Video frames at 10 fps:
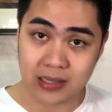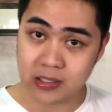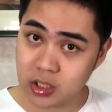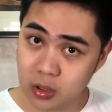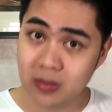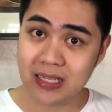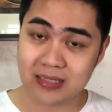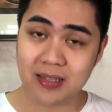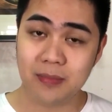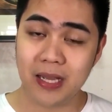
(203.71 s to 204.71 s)
And the truth
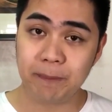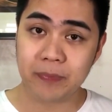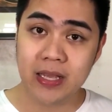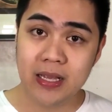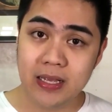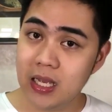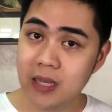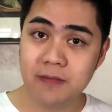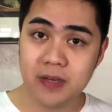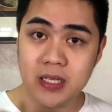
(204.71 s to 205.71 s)
is naman,
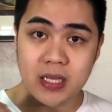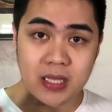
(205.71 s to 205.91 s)
every